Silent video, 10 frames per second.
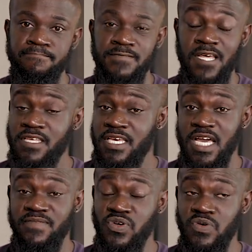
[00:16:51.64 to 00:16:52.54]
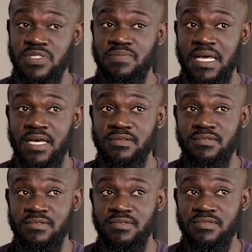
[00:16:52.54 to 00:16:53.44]
Nothing ever goes to plan.
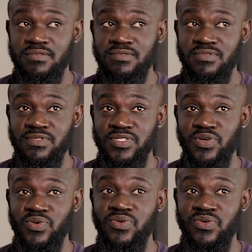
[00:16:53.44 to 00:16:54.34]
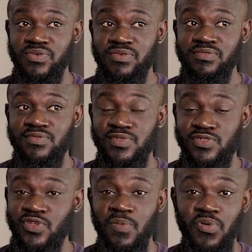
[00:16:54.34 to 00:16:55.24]
So
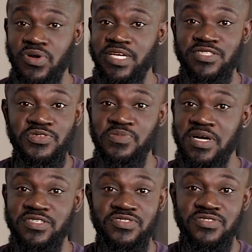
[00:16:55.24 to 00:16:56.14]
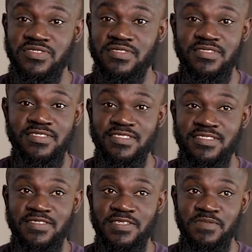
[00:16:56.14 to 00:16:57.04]
stop worrying too much,
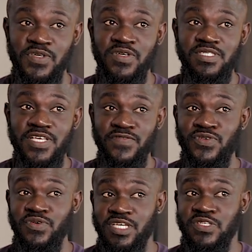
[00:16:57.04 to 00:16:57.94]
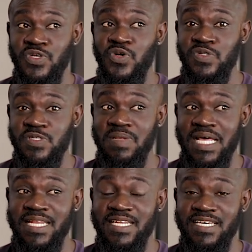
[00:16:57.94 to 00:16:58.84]
because even though things don't go to
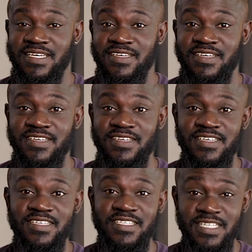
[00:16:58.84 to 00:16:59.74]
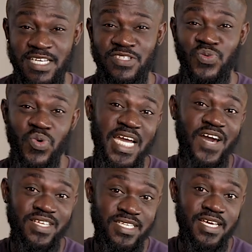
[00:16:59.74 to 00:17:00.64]
plan, they tend to work
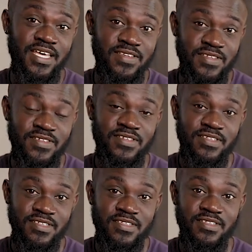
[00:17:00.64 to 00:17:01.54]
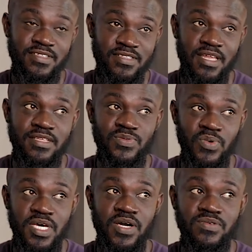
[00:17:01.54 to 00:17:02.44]
out in the end. That is
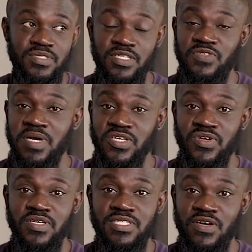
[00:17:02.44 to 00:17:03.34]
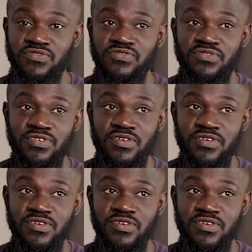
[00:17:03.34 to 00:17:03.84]
what I'll say to my younger self